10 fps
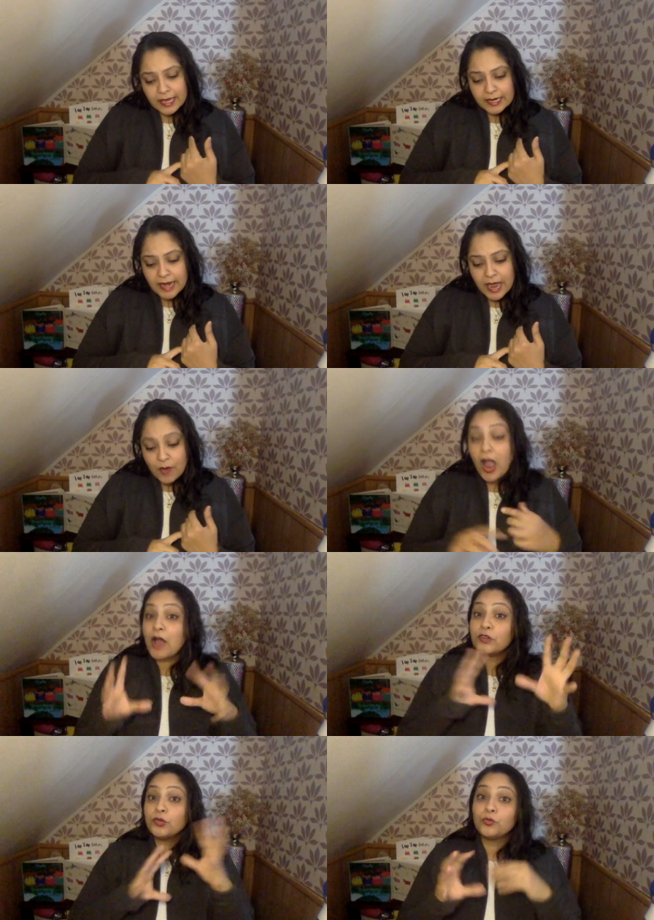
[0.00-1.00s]
Now, how
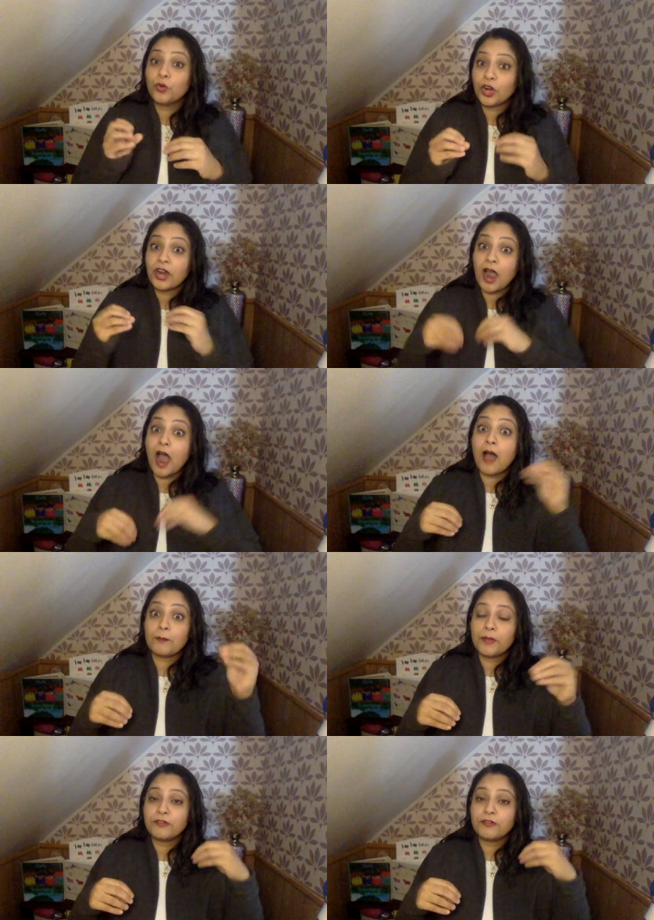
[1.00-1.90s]
do you work up